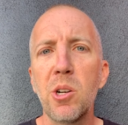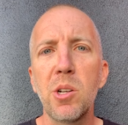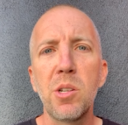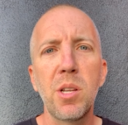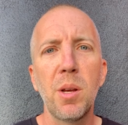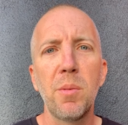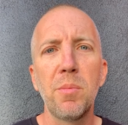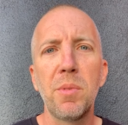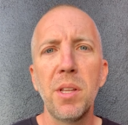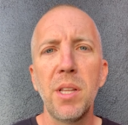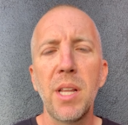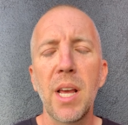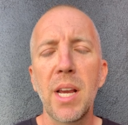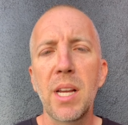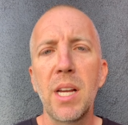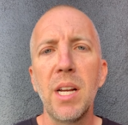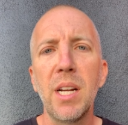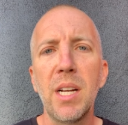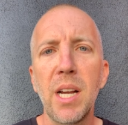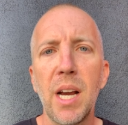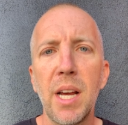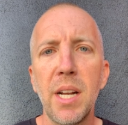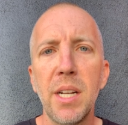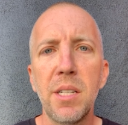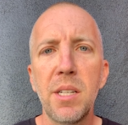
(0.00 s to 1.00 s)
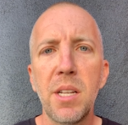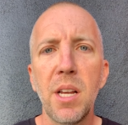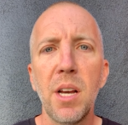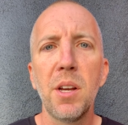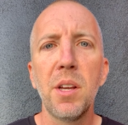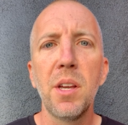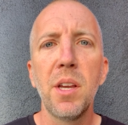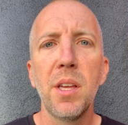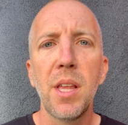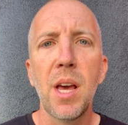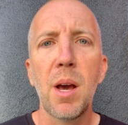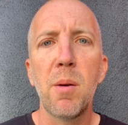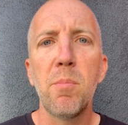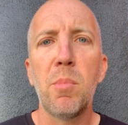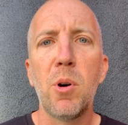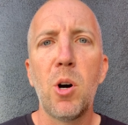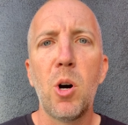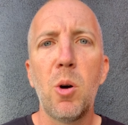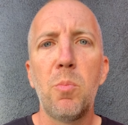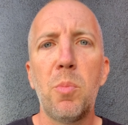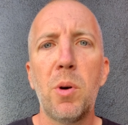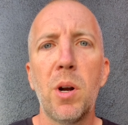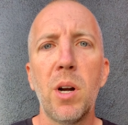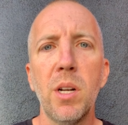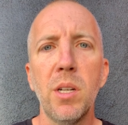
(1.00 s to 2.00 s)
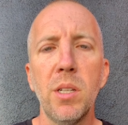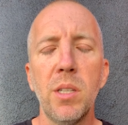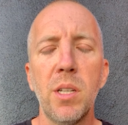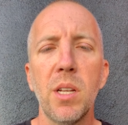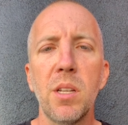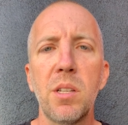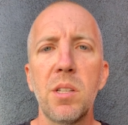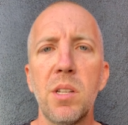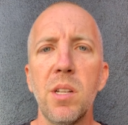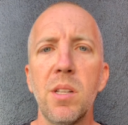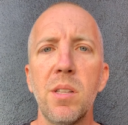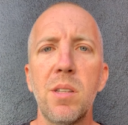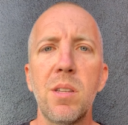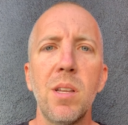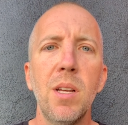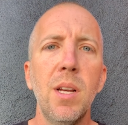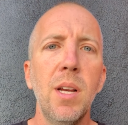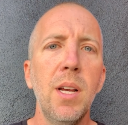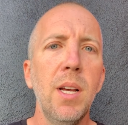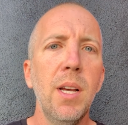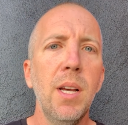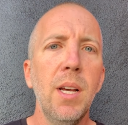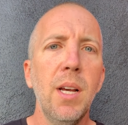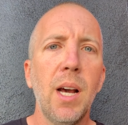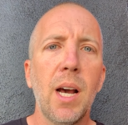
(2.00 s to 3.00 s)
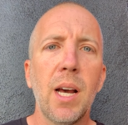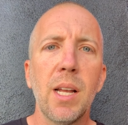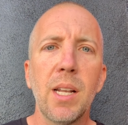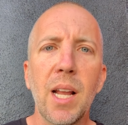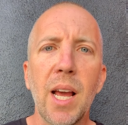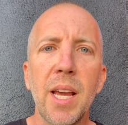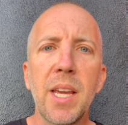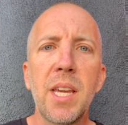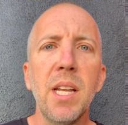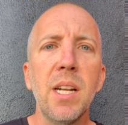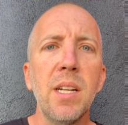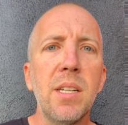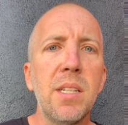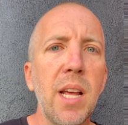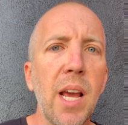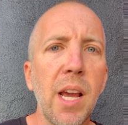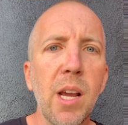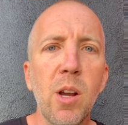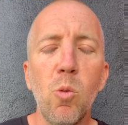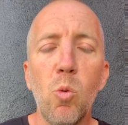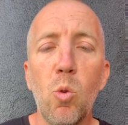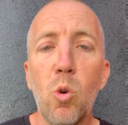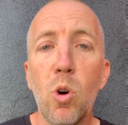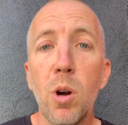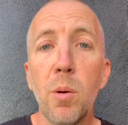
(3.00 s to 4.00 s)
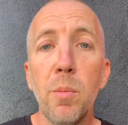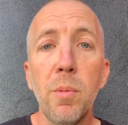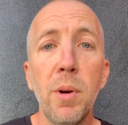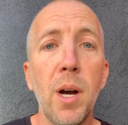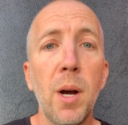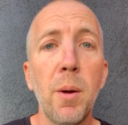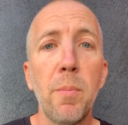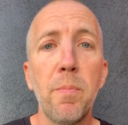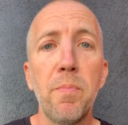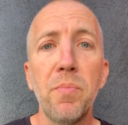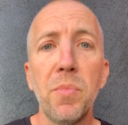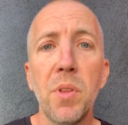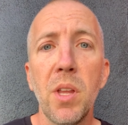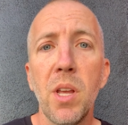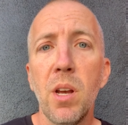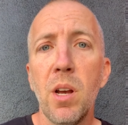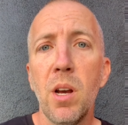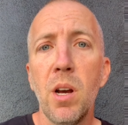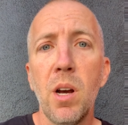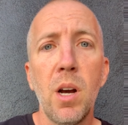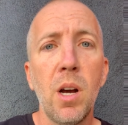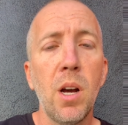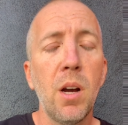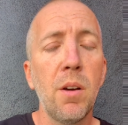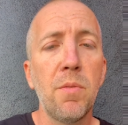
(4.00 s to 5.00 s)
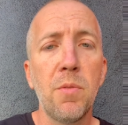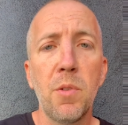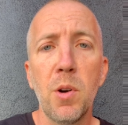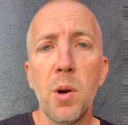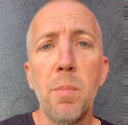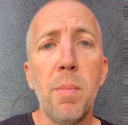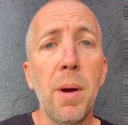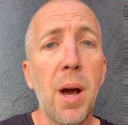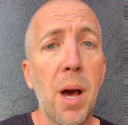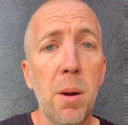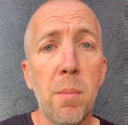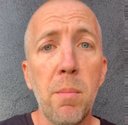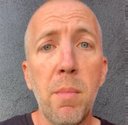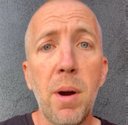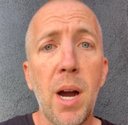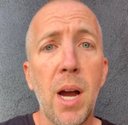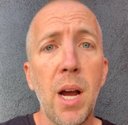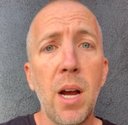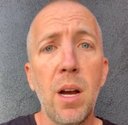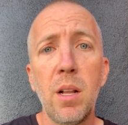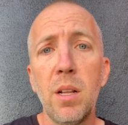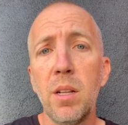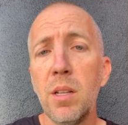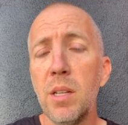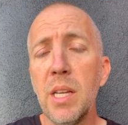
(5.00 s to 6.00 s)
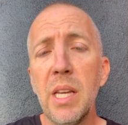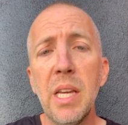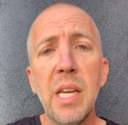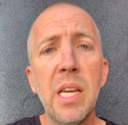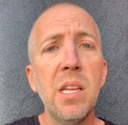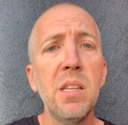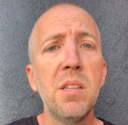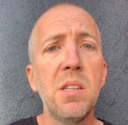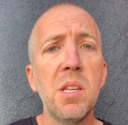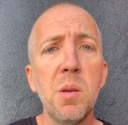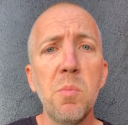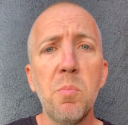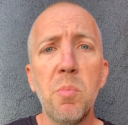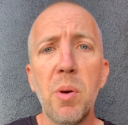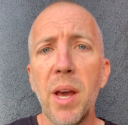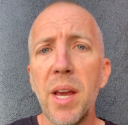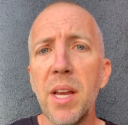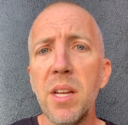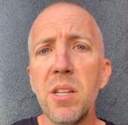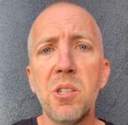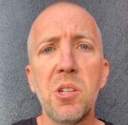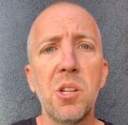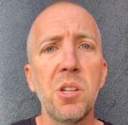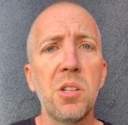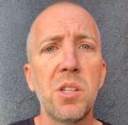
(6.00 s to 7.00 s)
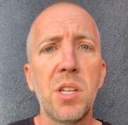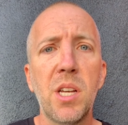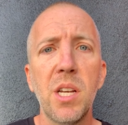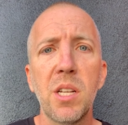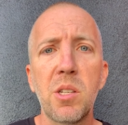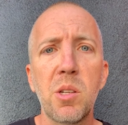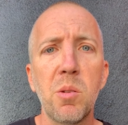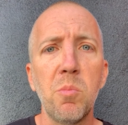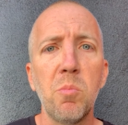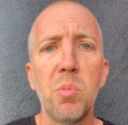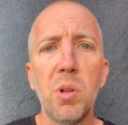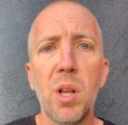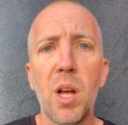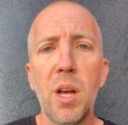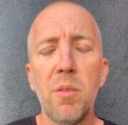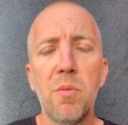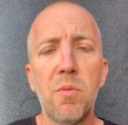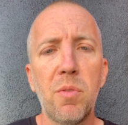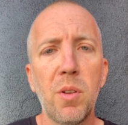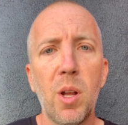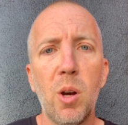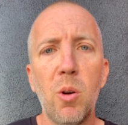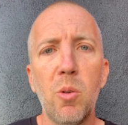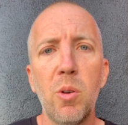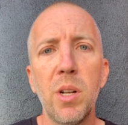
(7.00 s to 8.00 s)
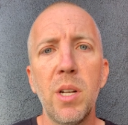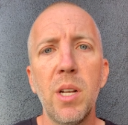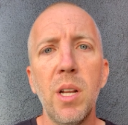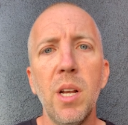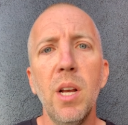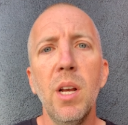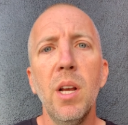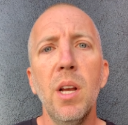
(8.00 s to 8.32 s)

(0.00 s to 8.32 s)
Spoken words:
or something that can kind of tell you that ballpark distance. I'd like you to take a warm up for about a mile, easy pace, just get some blood flowing.